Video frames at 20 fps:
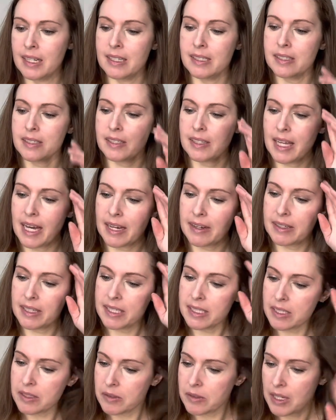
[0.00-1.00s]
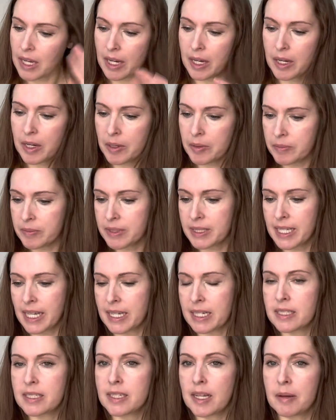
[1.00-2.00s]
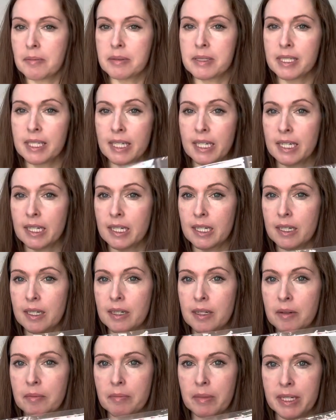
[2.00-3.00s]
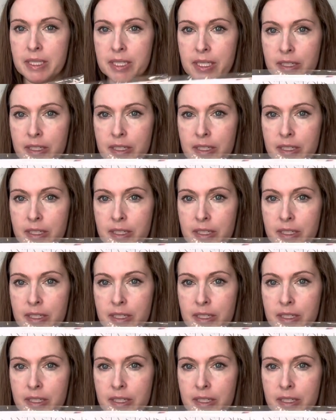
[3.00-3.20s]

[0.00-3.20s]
So that is Santa Stops Here by